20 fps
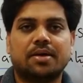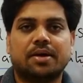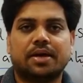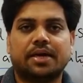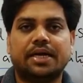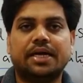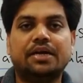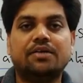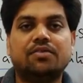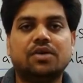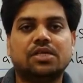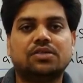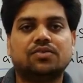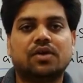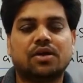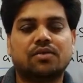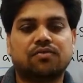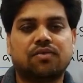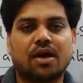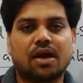
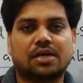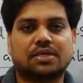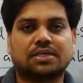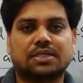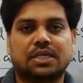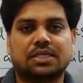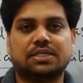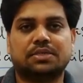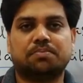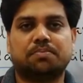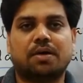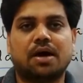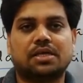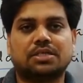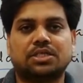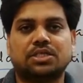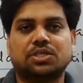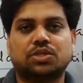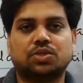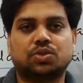individual fluxes
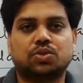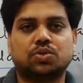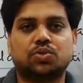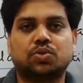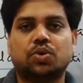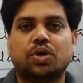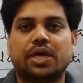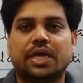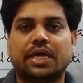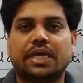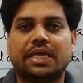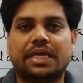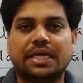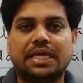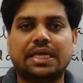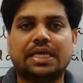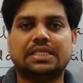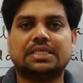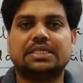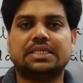passing through
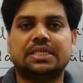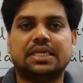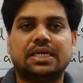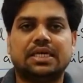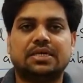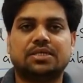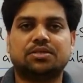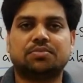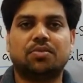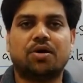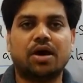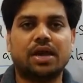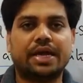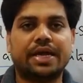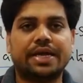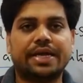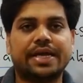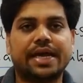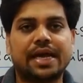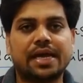each small
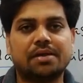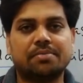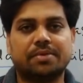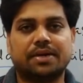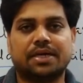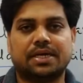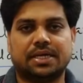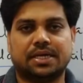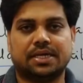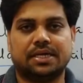area element